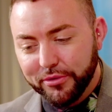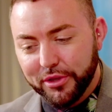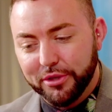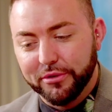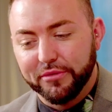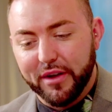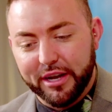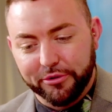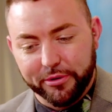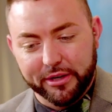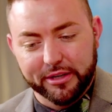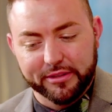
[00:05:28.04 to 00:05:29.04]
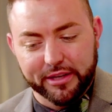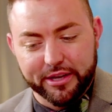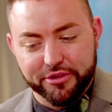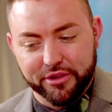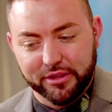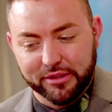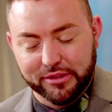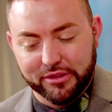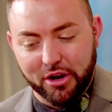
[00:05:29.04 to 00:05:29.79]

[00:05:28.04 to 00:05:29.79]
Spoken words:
do you find organizations